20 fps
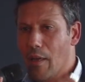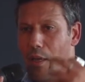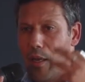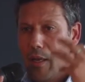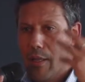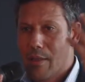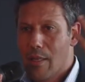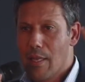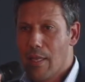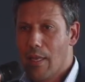
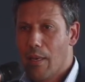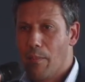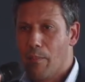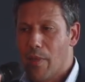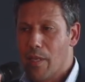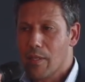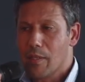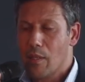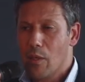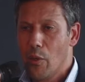a
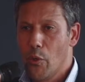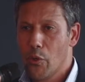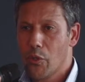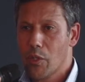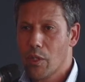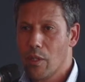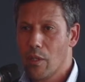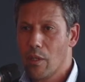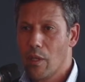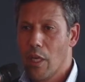DLP
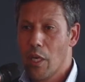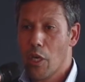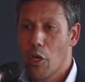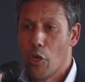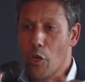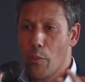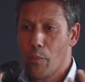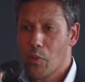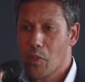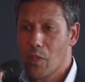solution,
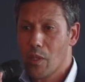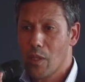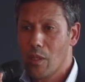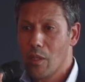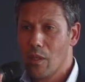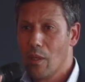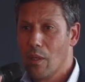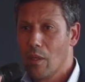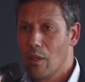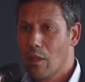
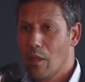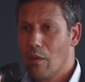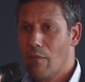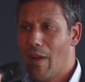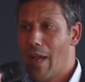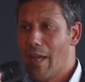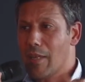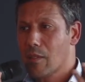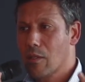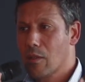encryption,
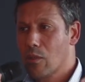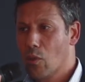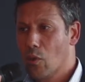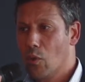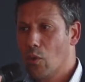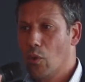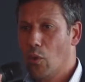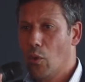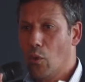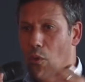device
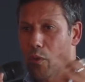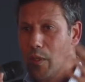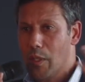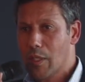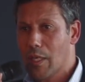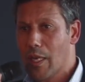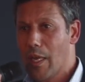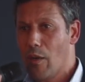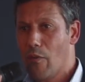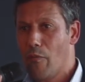control, all
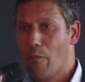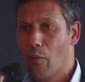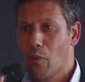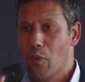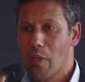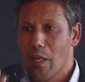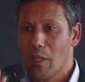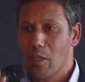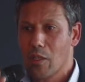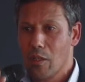this kind of
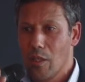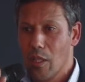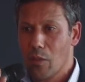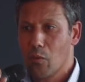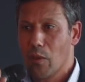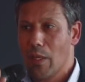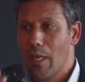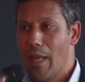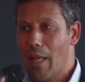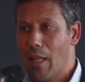protection
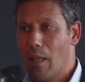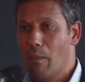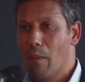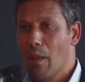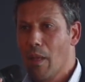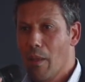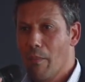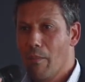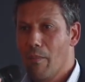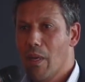that will help
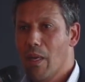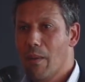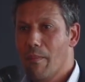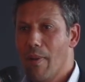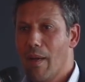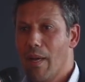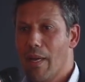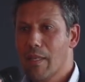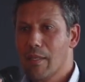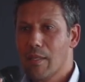
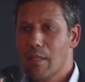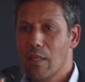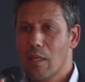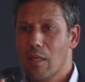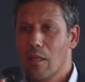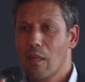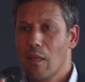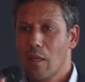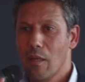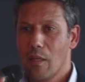
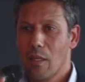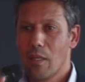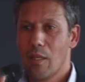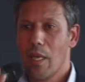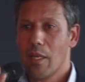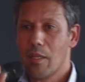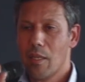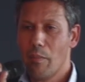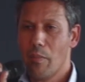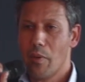minimizing the
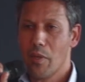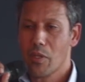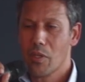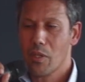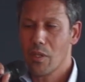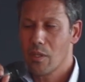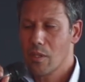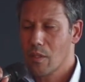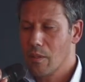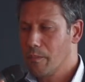data
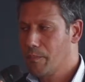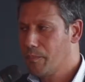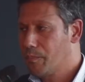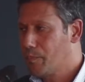breaches.